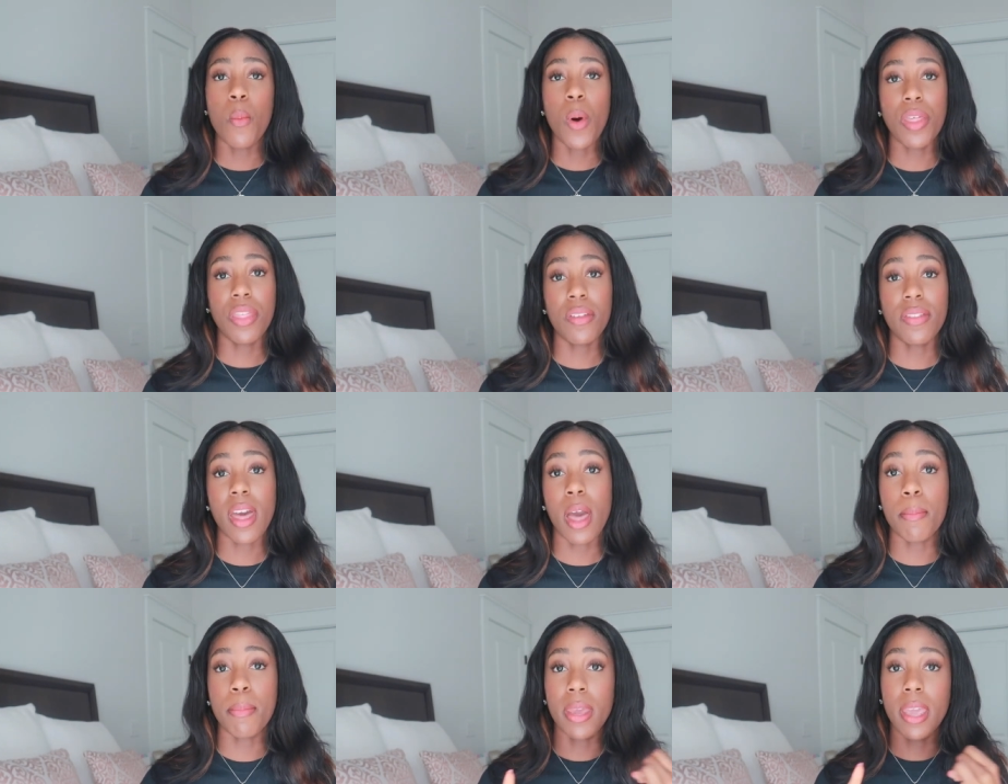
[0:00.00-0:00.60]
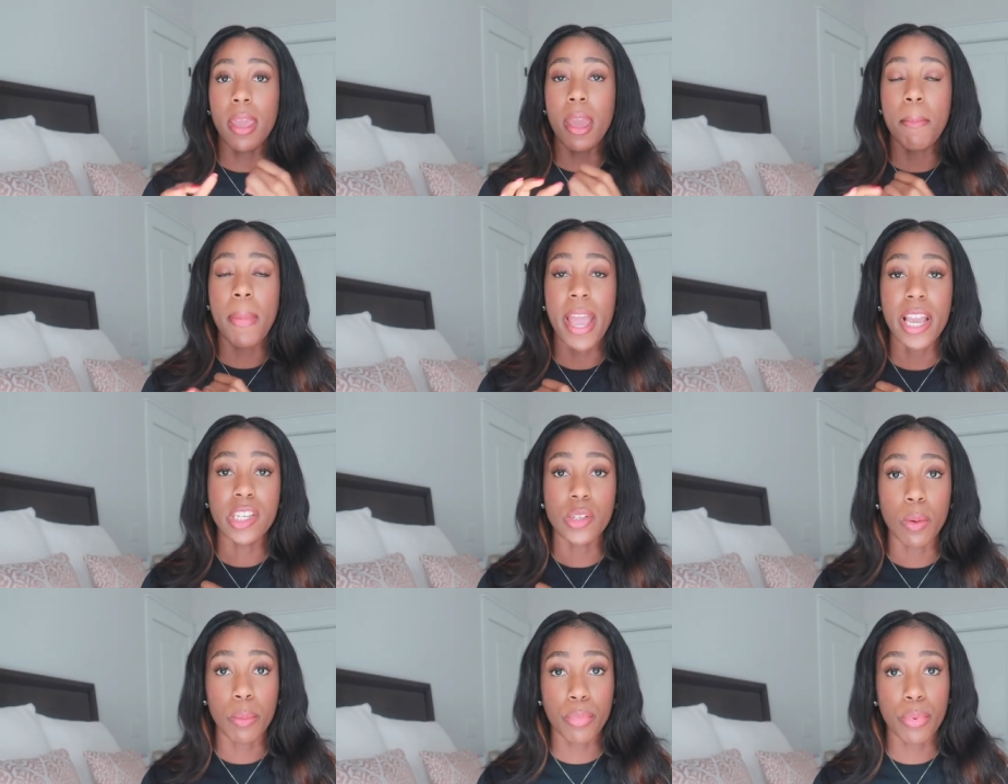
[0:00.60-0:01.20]
whether that be a
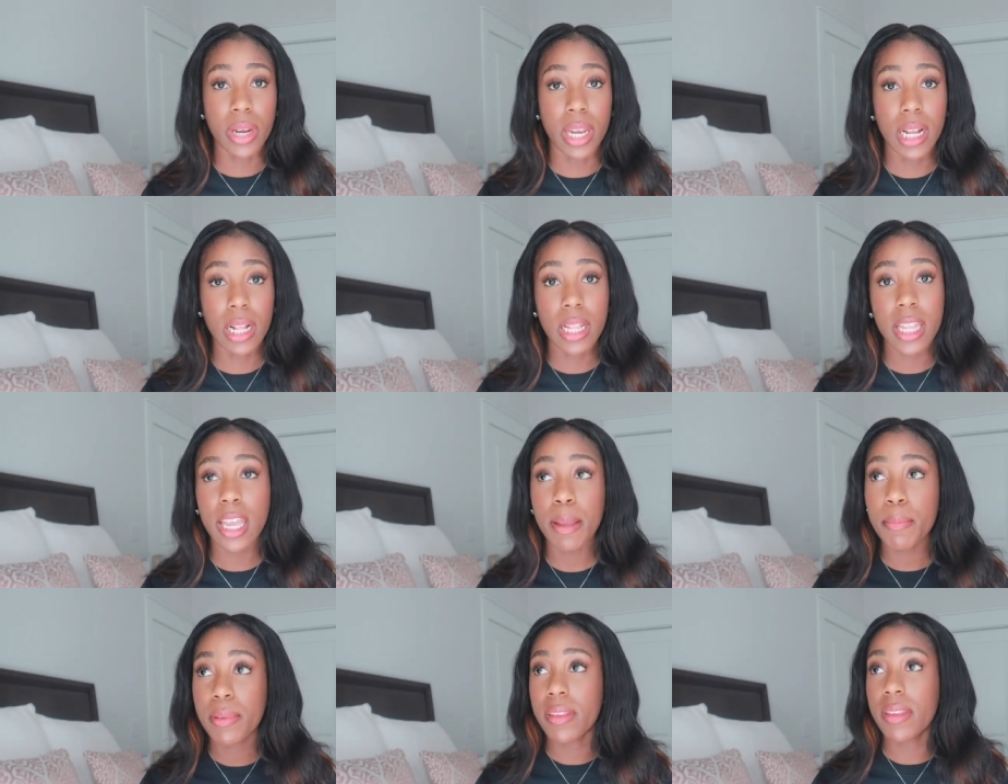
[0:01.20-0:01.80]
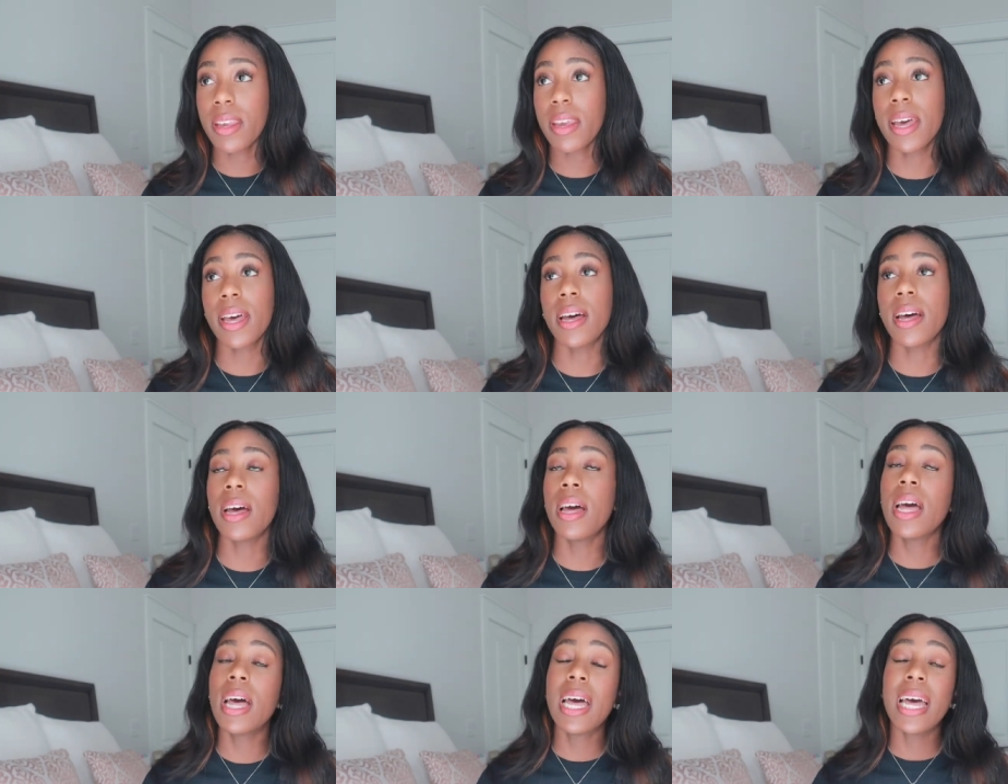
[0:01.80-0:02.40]
patient with
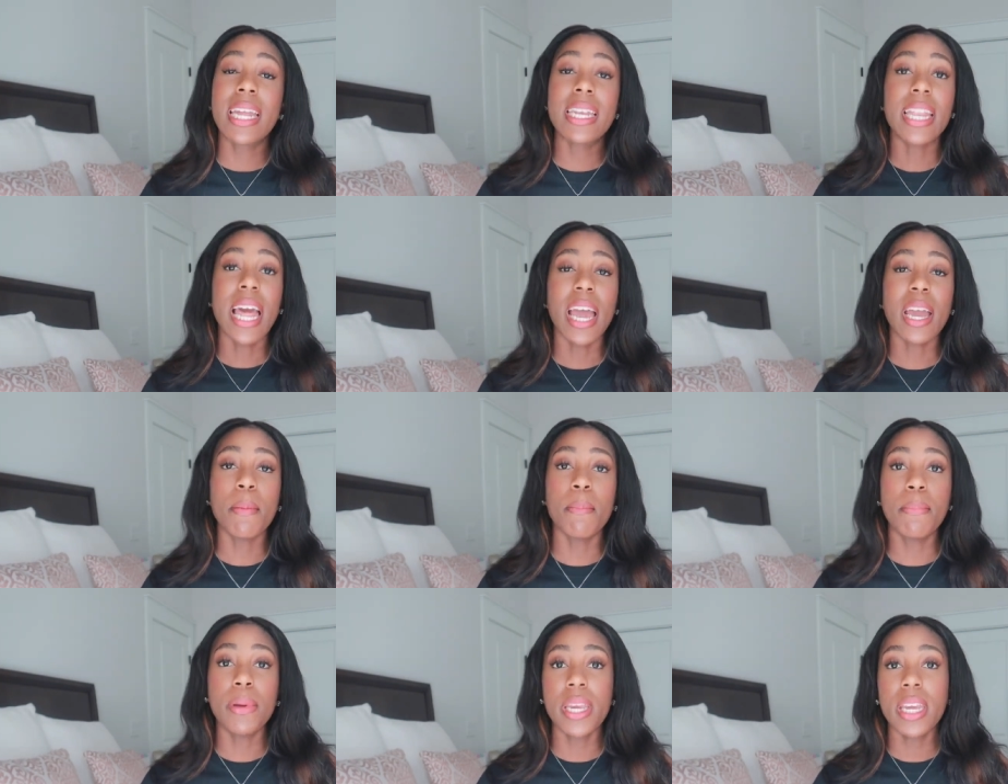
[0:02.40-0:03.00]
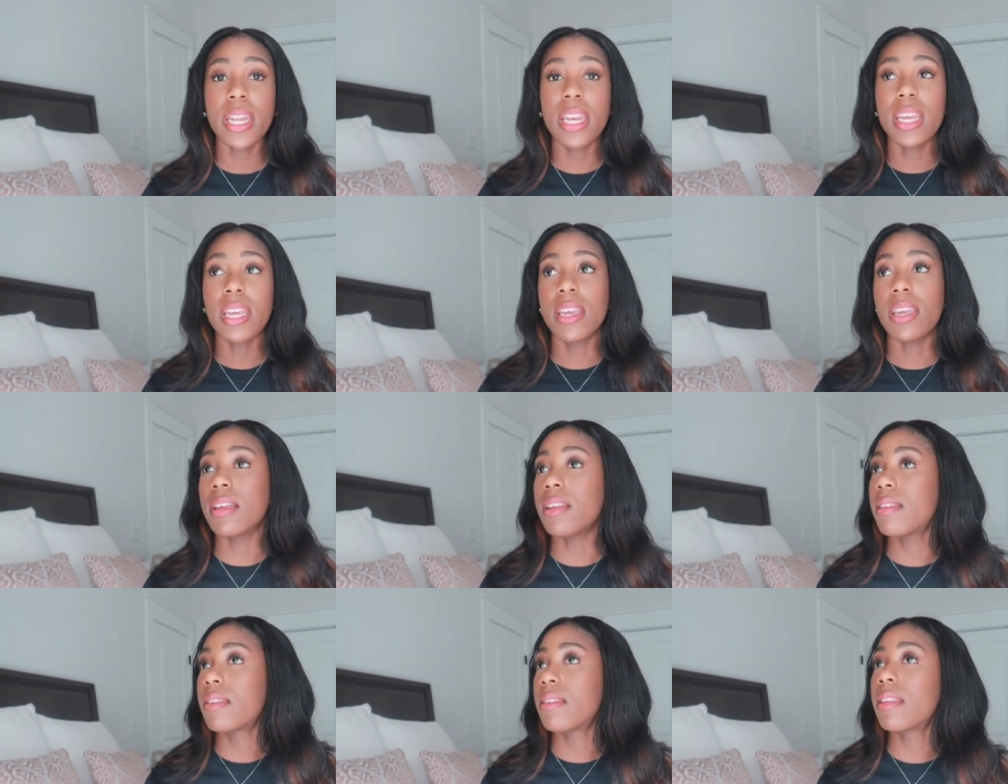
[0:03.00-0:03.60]
preeclampsia,
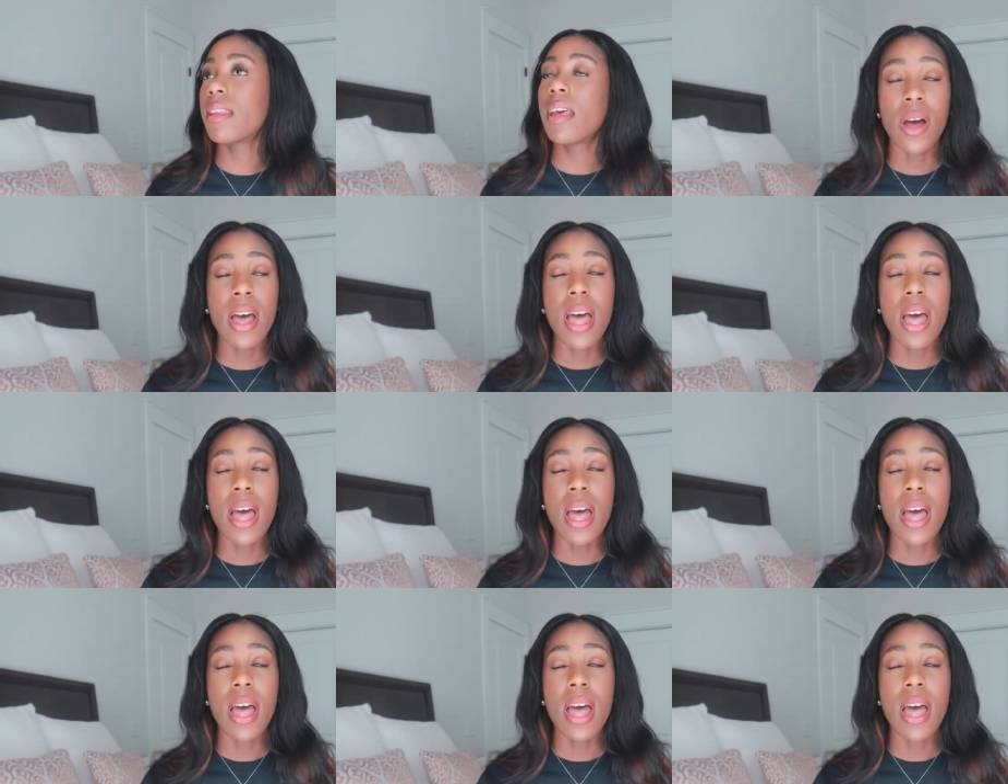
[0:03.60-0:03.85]
diabetes,